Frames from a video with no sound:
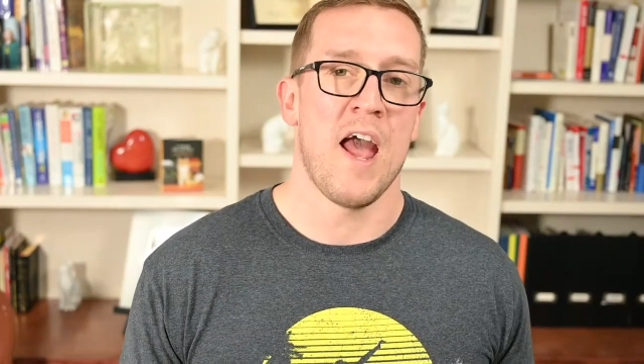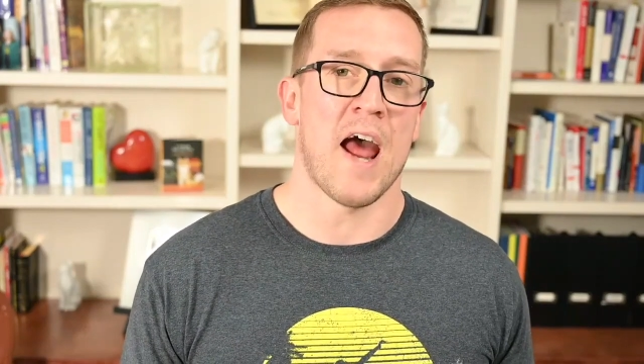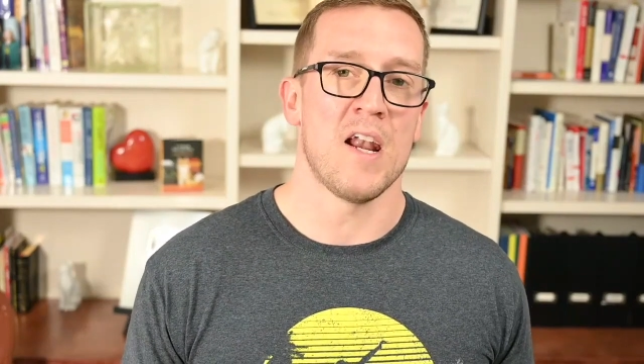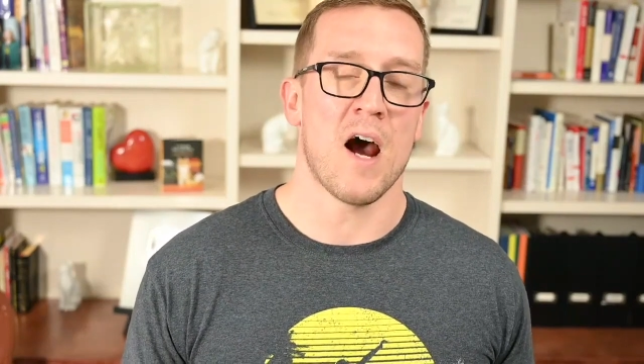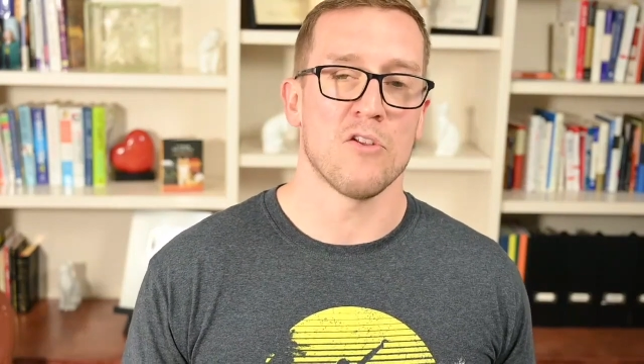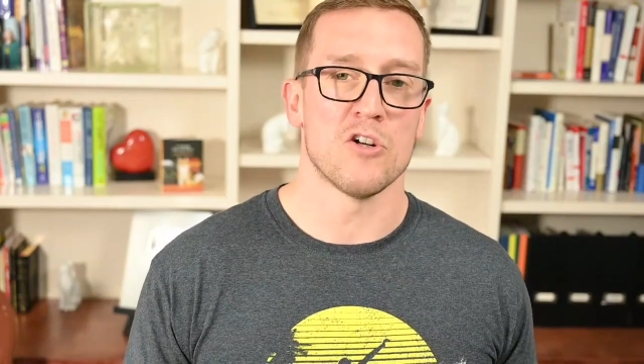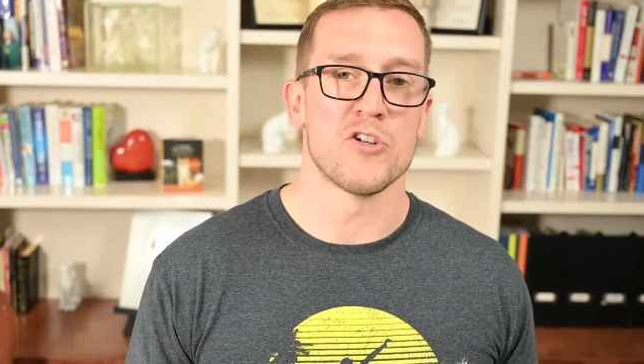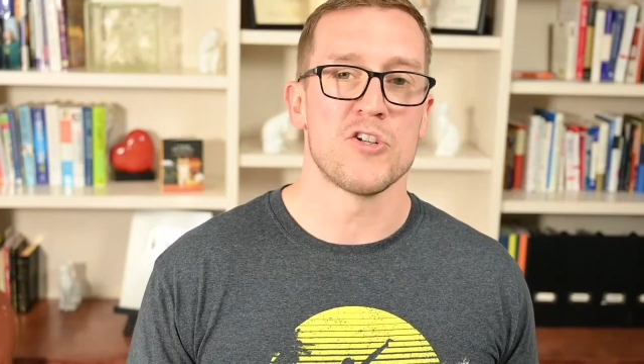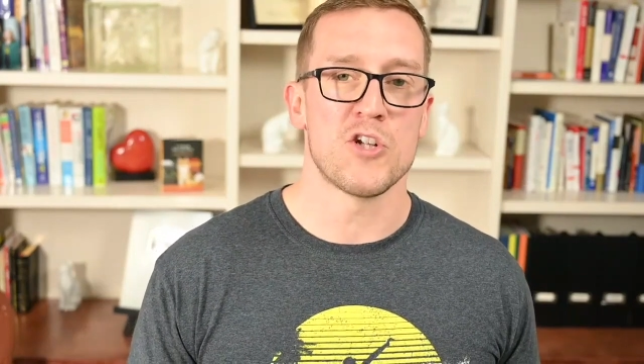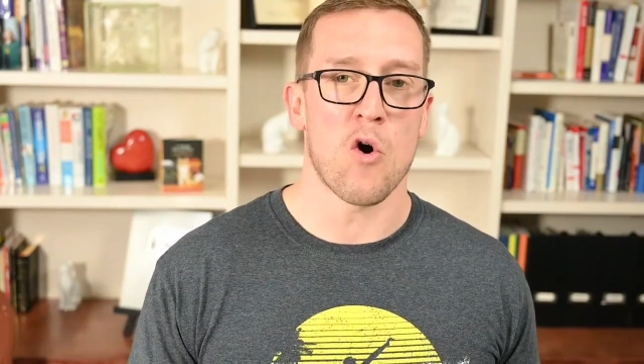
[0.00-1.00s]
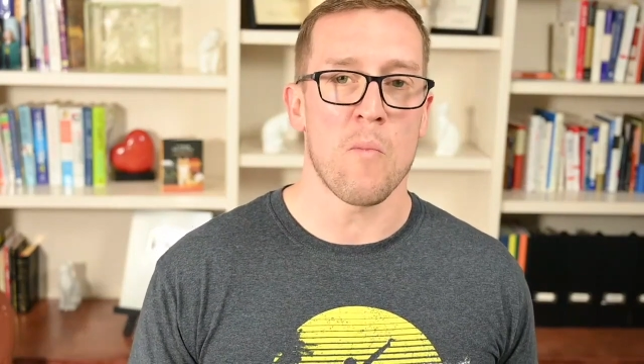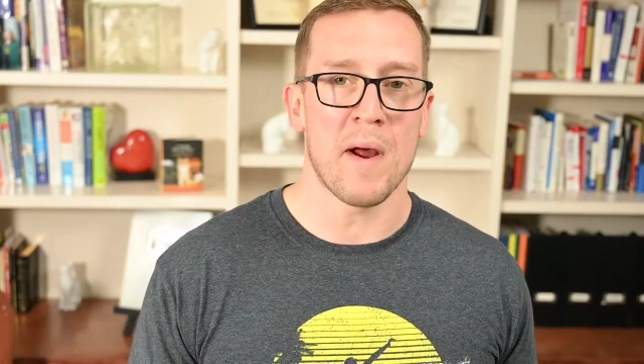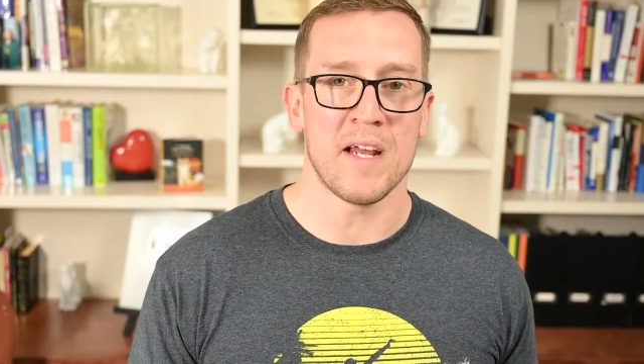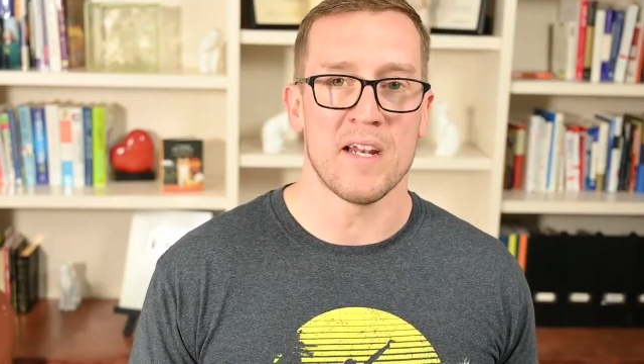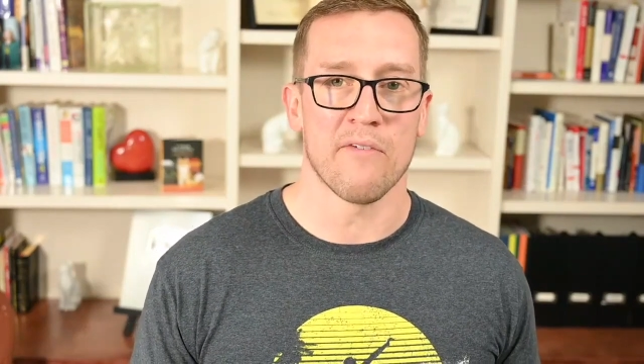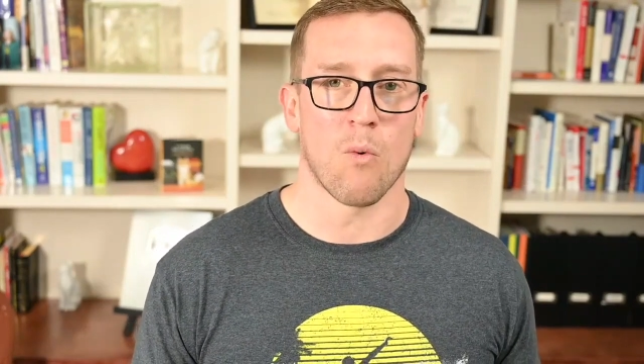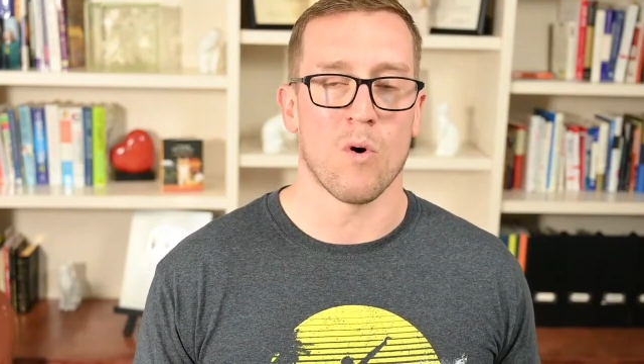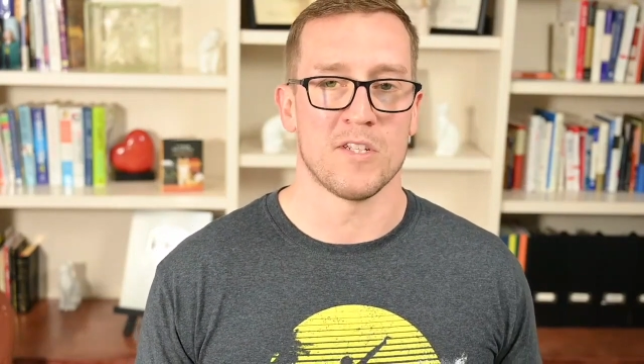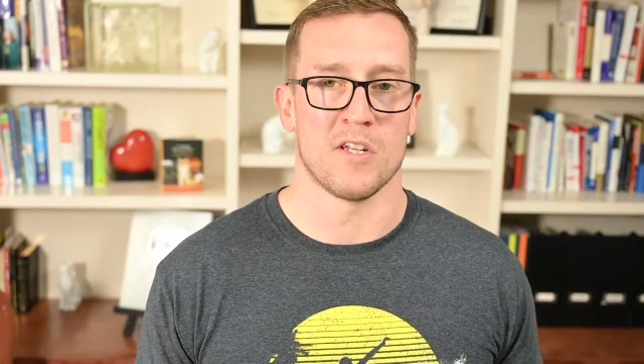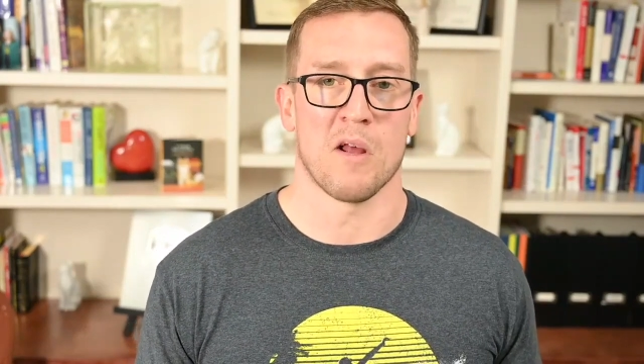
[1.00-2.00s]
And now there's so many different
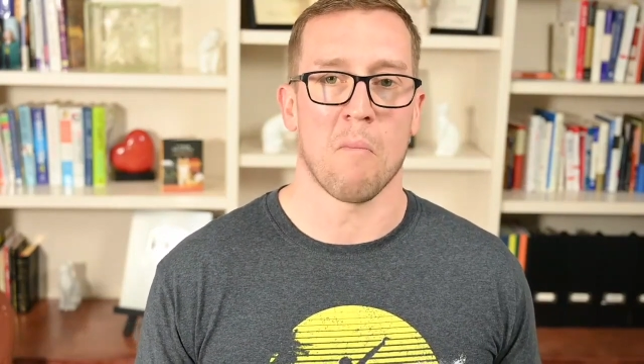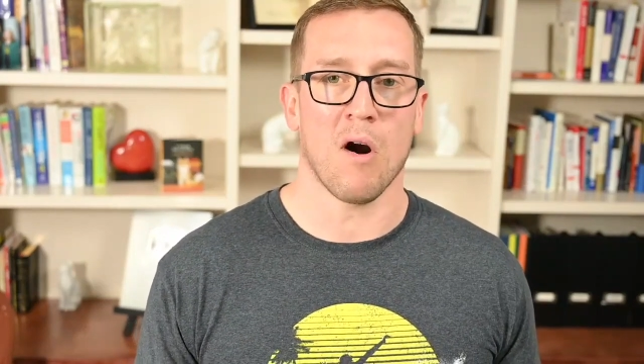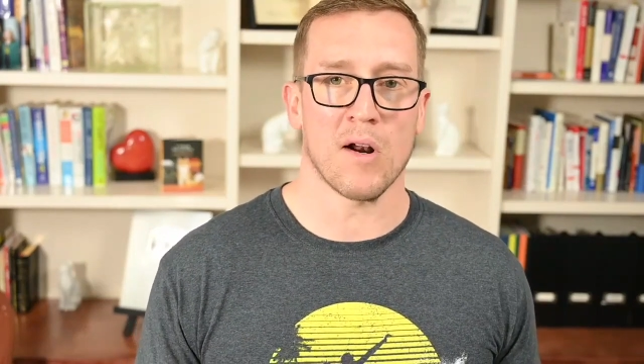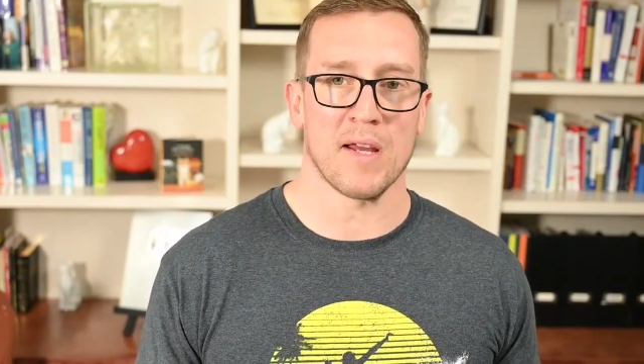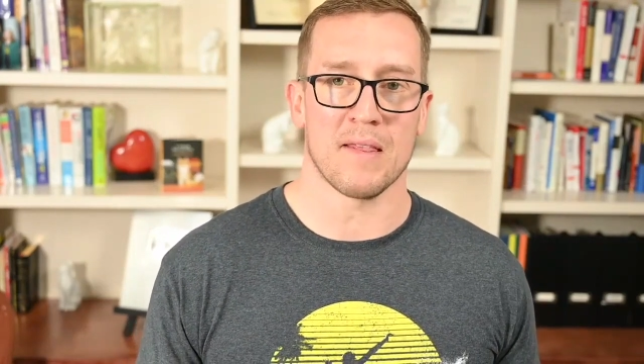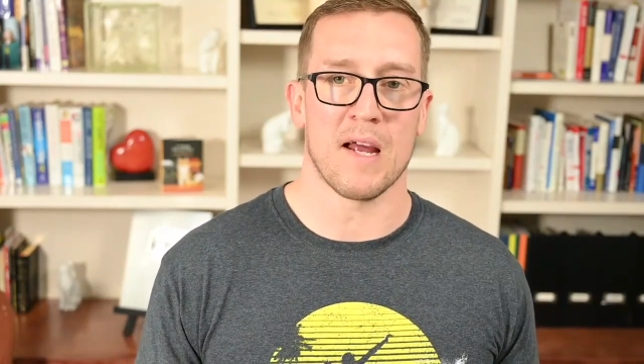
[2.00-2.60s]
ones on the market